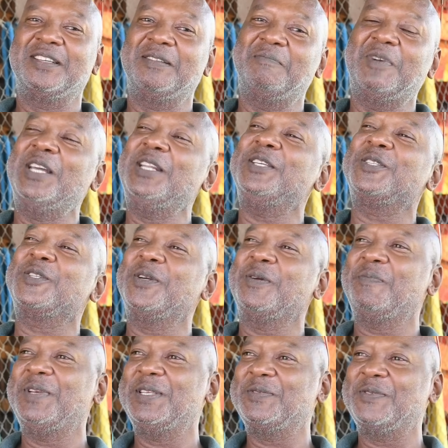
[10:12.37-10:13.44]

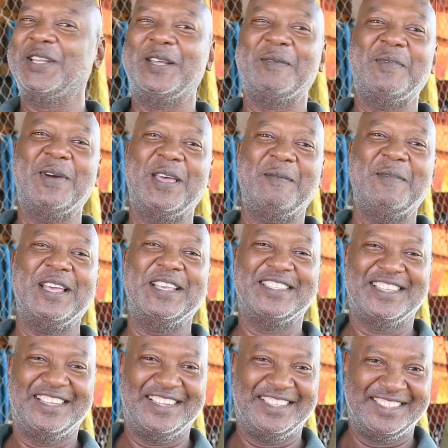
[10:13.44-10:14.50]
Manuscript is one of my
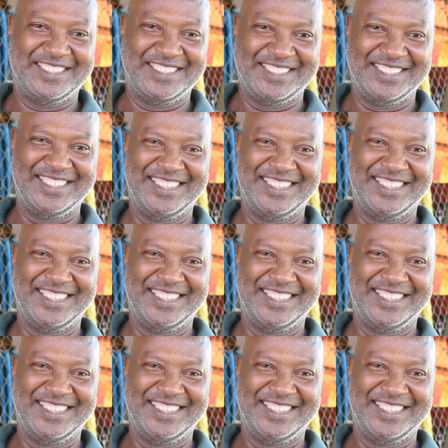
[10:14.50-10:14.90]
best horse.